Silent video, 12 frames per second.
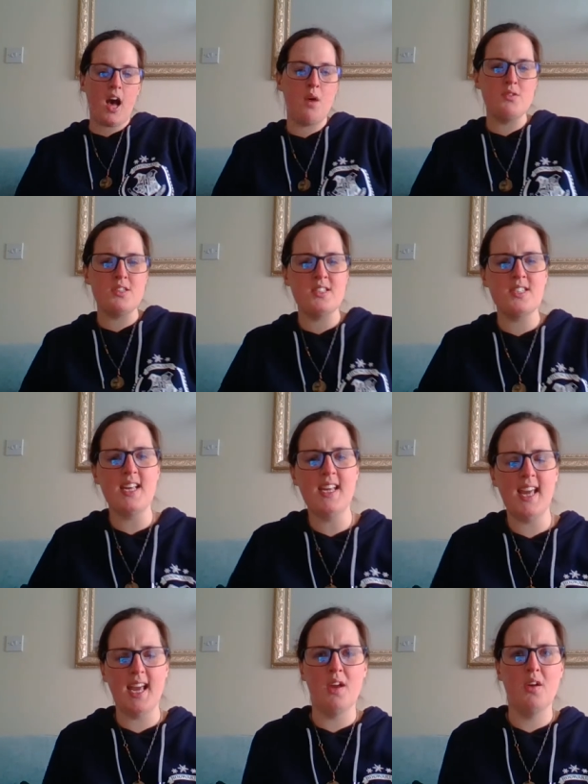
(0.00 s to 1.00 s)
I was just
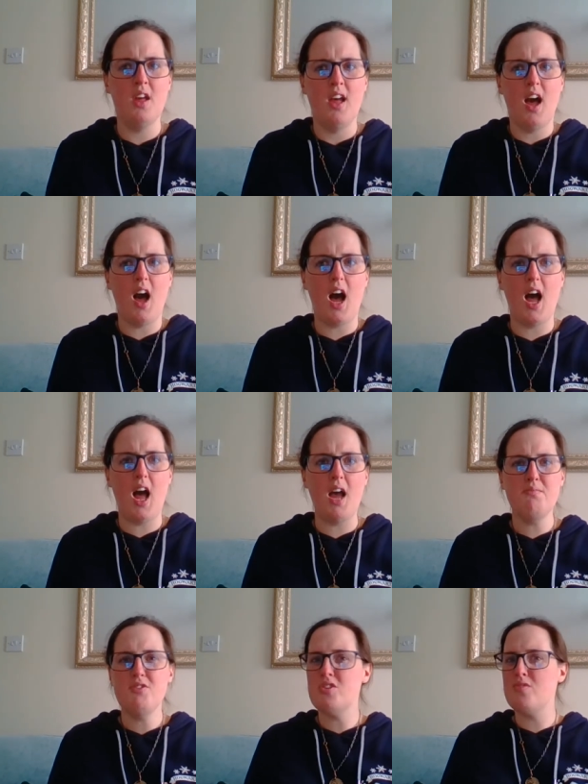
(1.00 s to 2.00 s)
thinking,
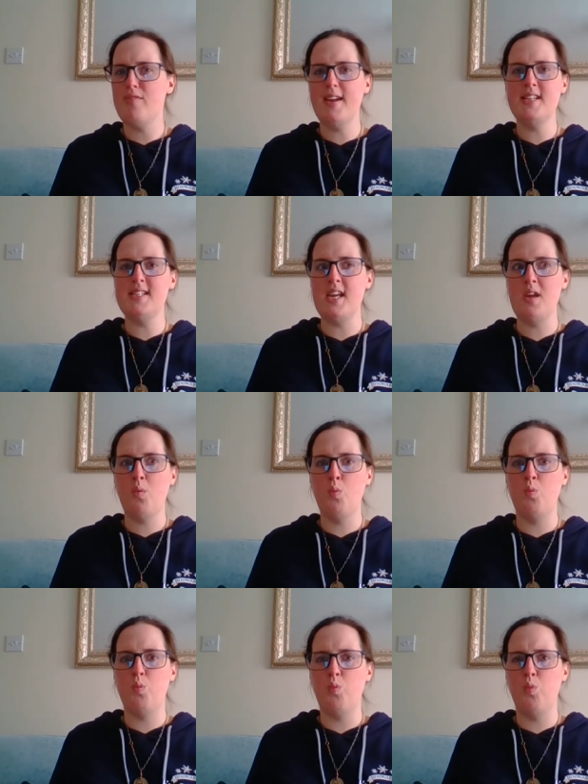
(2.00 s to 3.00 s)
I'm just reading
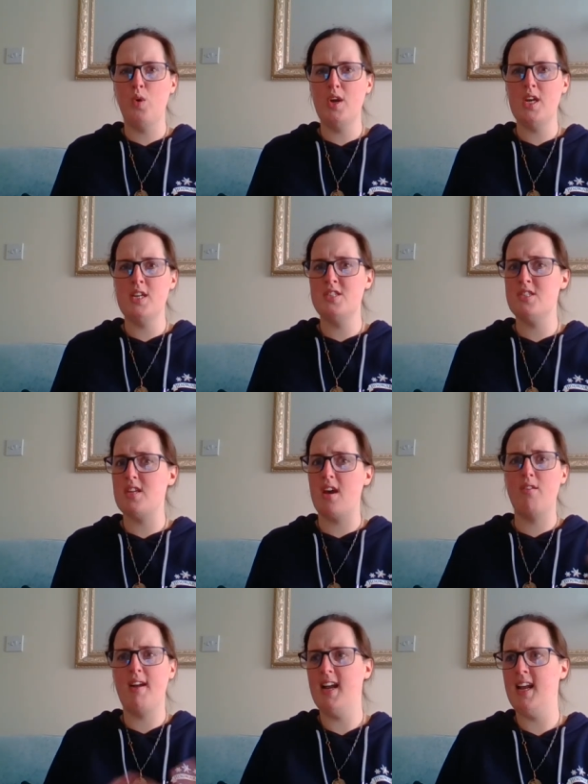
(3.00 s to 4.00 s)
words
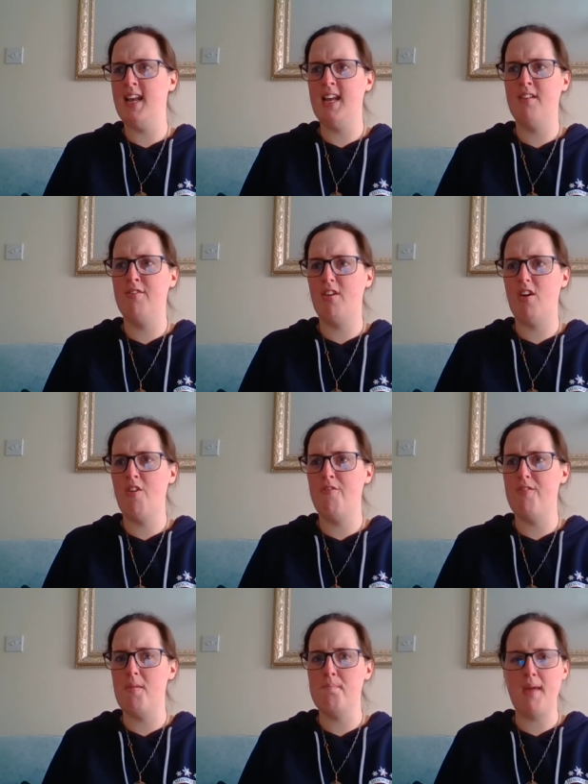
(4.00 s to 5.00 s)
directly off
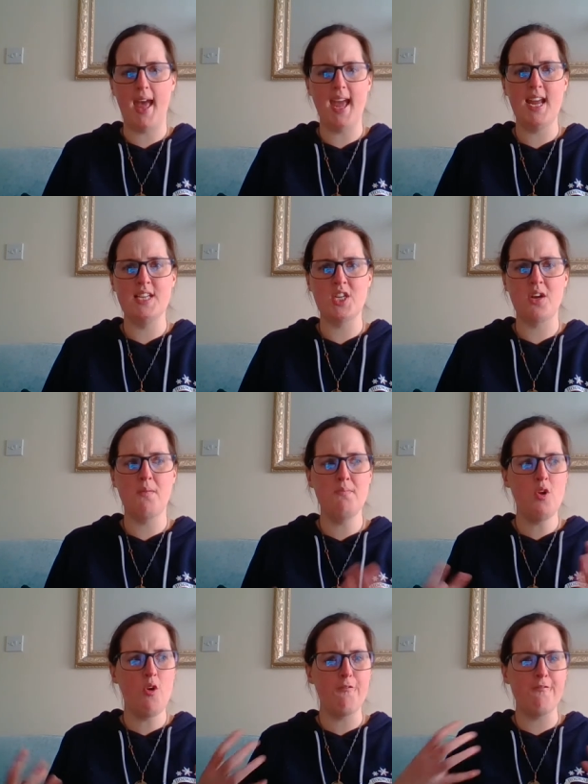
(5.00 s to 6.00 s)
the page and I'm
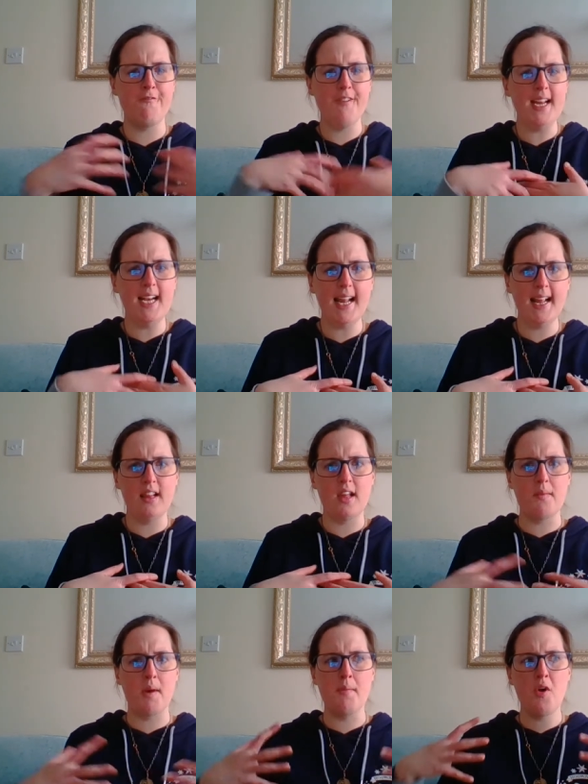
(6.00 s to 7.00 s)
not feeling
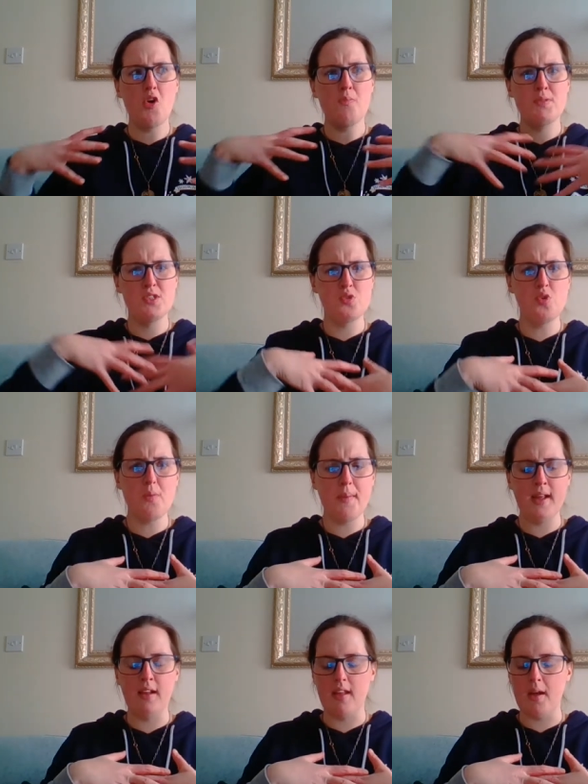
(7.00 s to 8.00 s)
them, I'm not
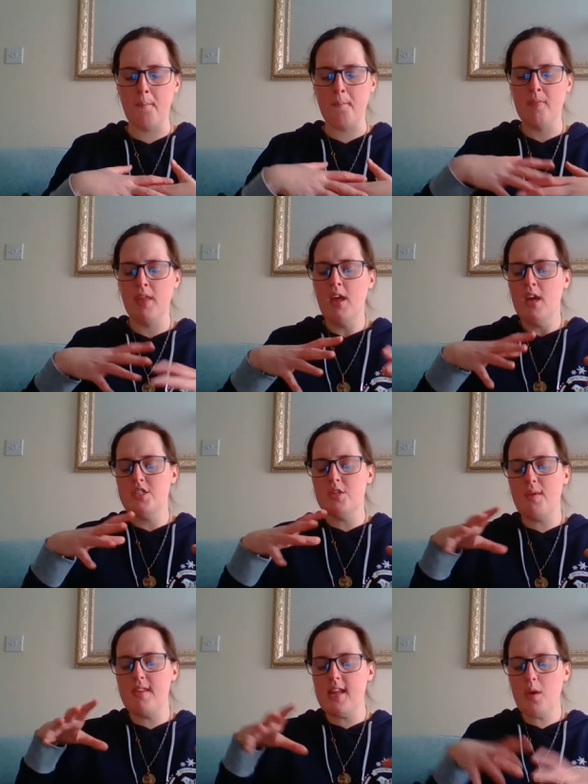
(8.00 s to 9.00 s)
absorbing them.
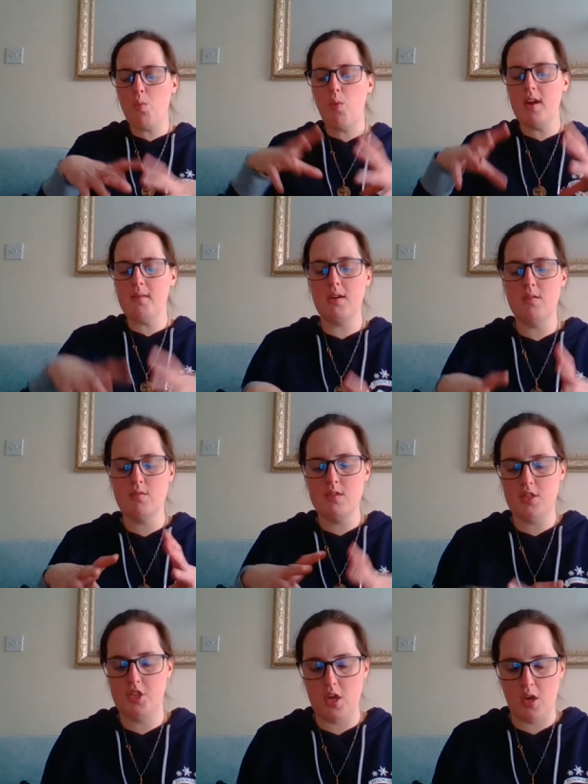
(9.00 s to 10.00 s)
So I think what I'm going
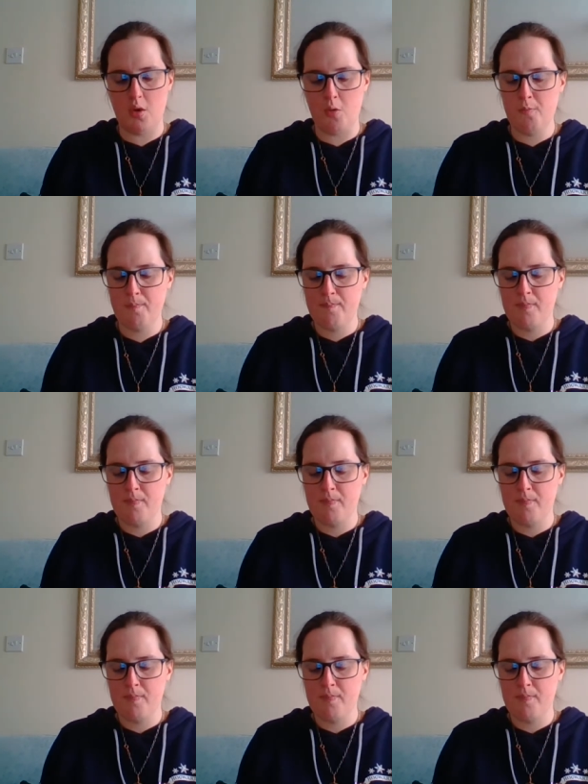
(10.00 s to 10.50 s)
to do